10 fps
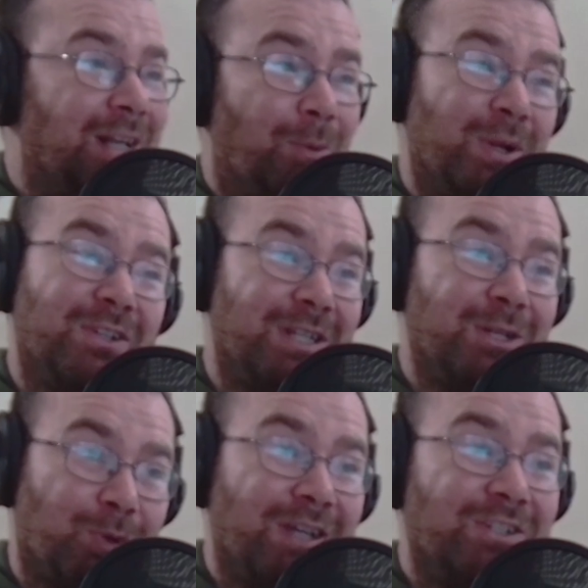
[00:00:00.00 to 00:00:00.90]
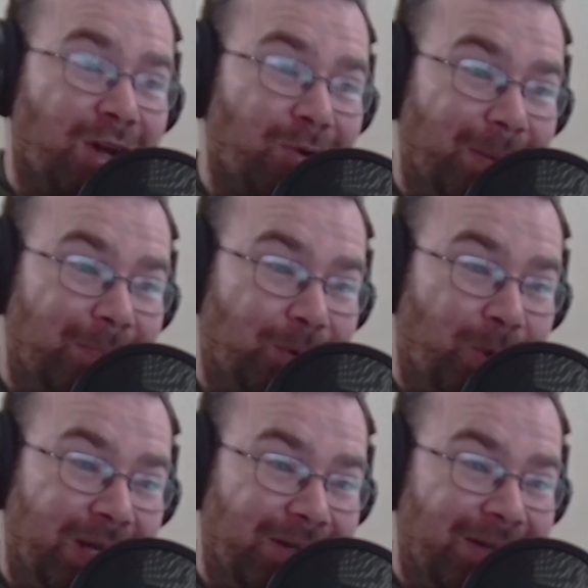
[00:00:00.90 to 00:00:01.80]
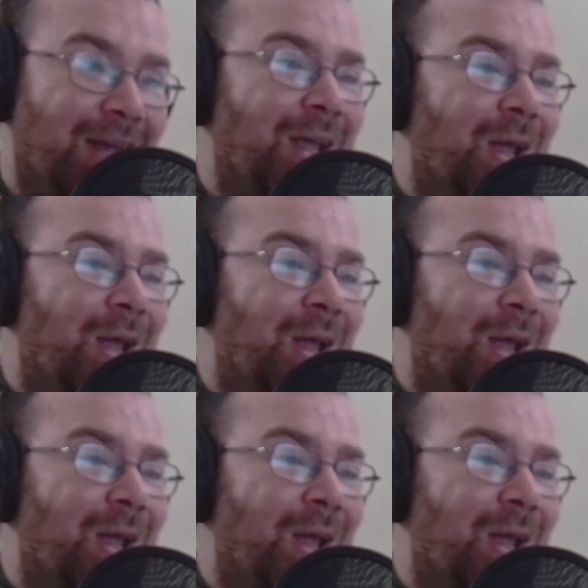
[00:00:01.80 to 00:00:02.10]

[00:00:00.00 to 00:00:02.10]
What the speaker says: I went to see it twice. I remember, Quentin.